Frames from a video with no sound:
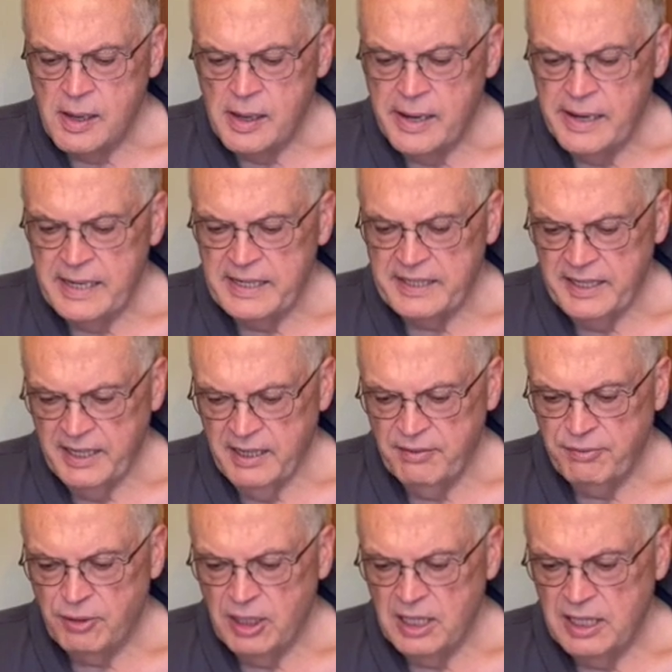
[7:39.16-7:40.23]
And the air
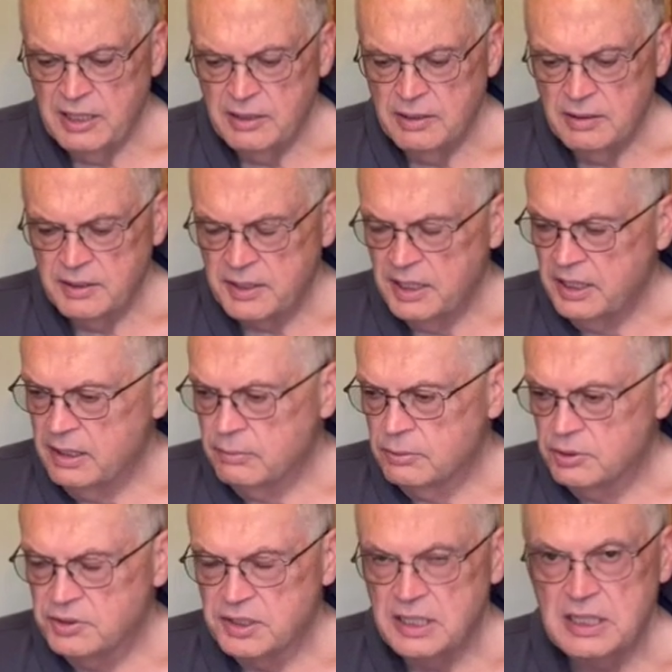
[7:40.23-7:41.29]
fryer, I think it
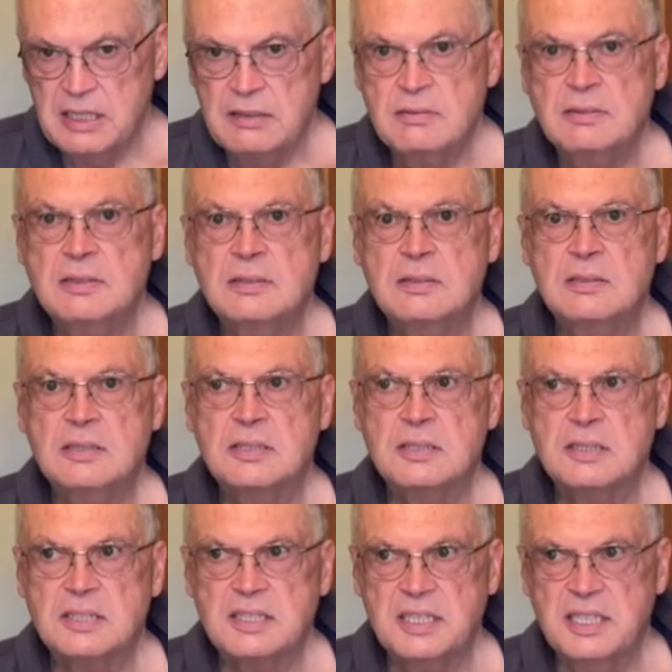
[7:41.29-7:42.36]
was
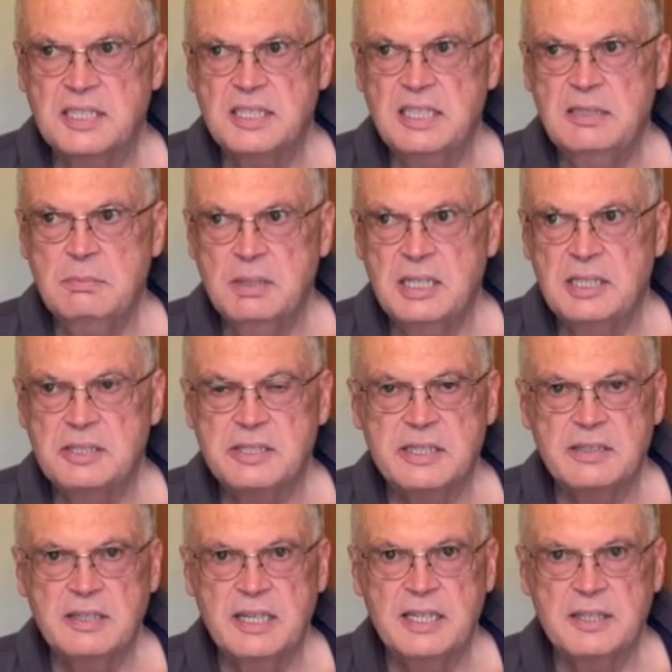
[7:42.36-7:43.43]
16 minutes
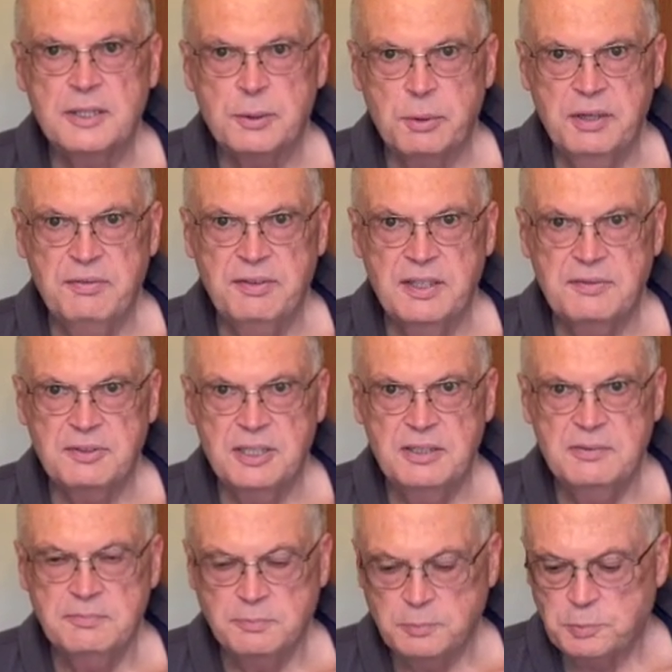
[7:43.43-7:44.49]
at 350.
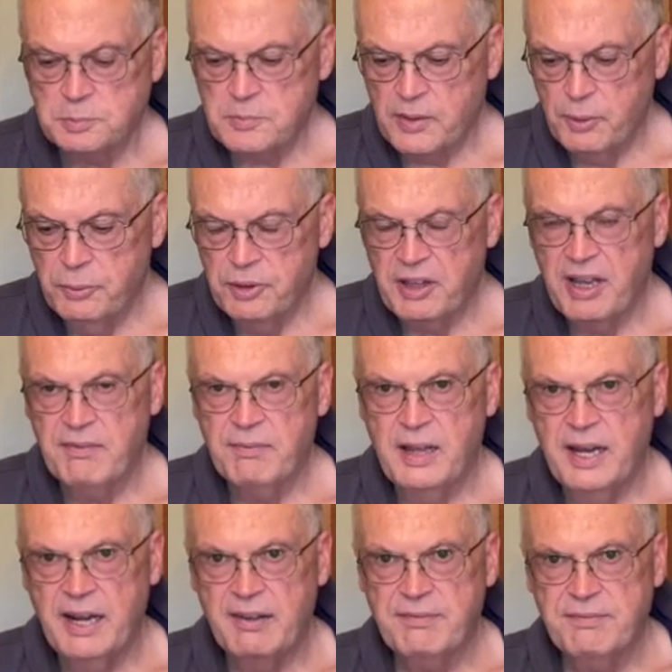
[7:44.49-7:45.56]

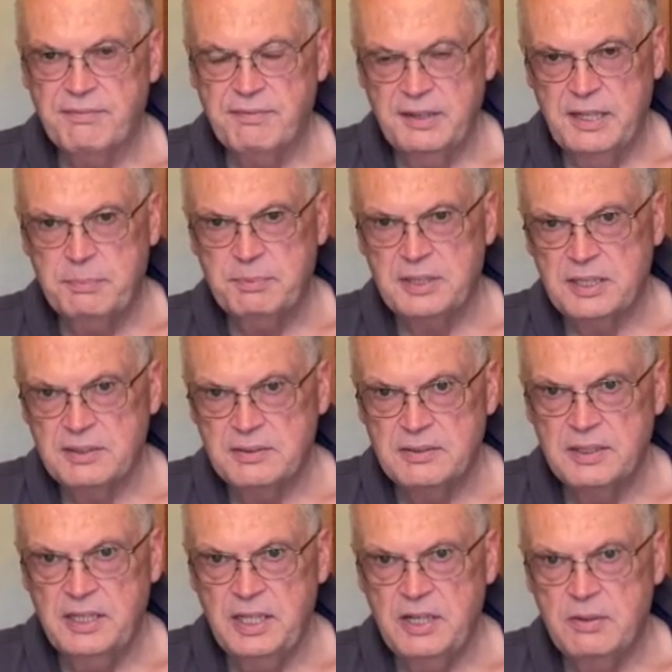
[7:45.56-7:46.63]
And I flipped it
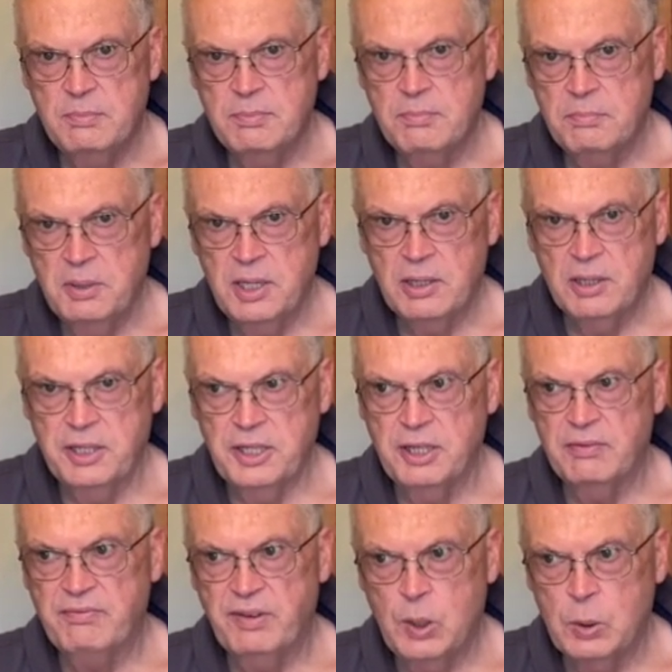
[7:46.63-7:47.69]
in the middle and
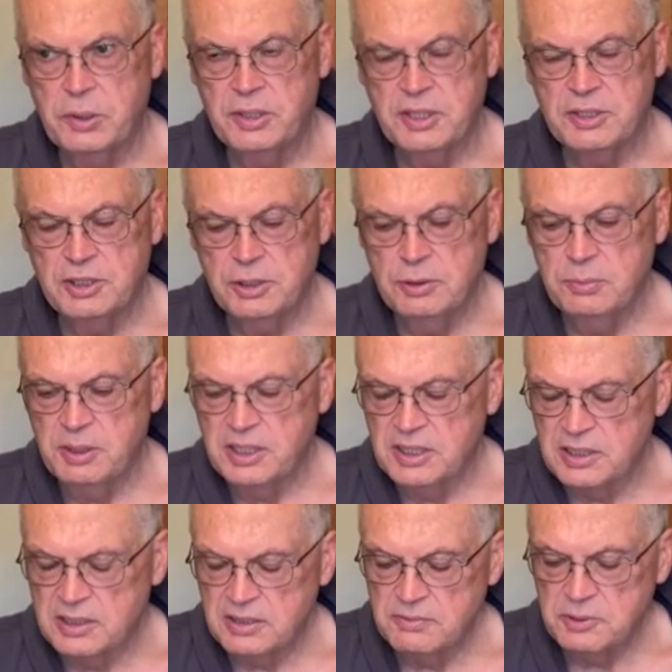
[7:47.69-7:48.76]
unfolded it too
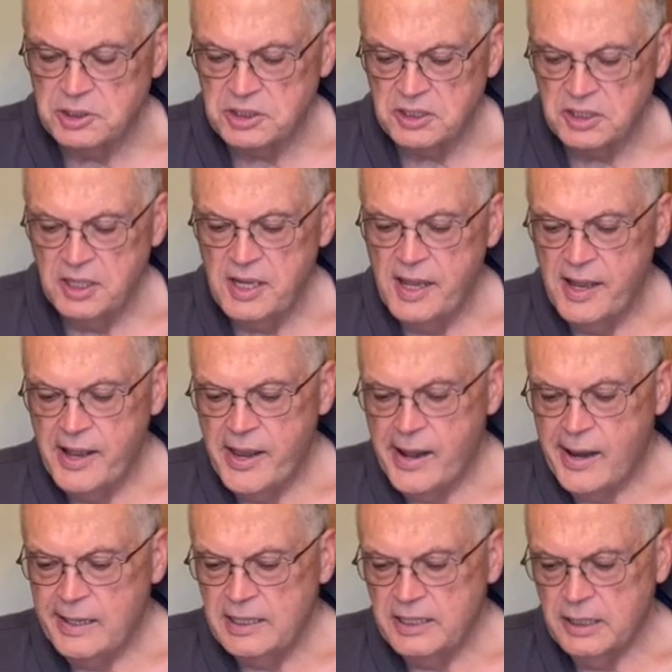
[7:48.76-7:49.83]
because it was
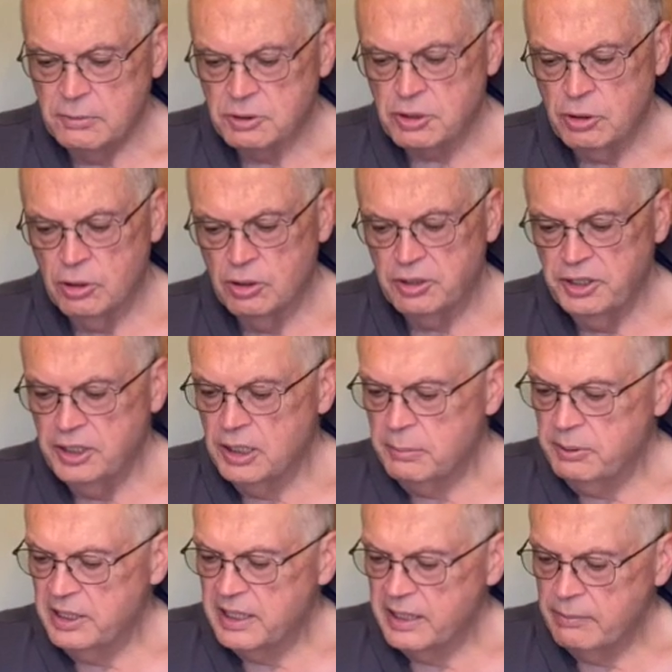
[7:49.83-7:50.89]
curling up
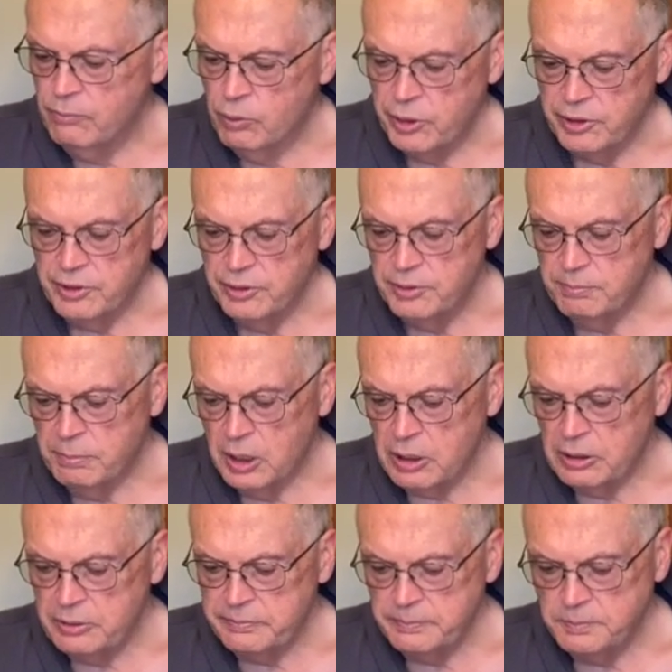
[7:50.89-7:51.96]
and I didn't want it to
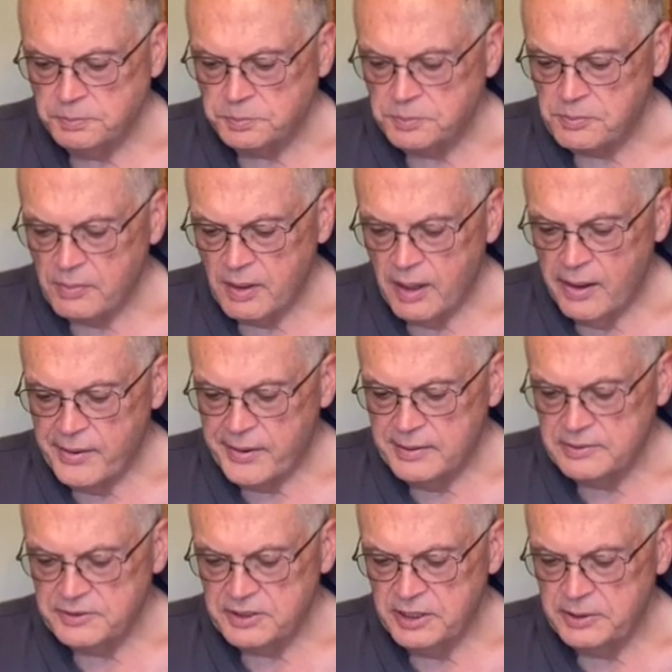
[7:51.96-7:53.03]
burn.
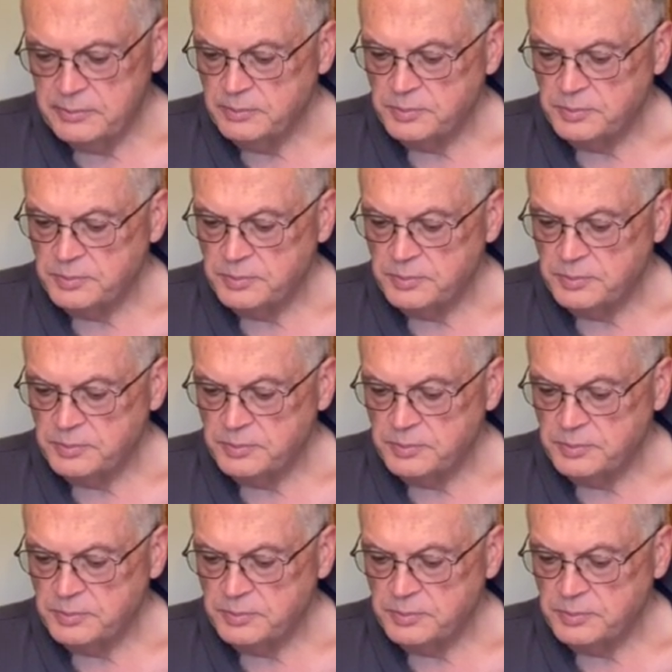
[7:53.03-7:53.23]
So,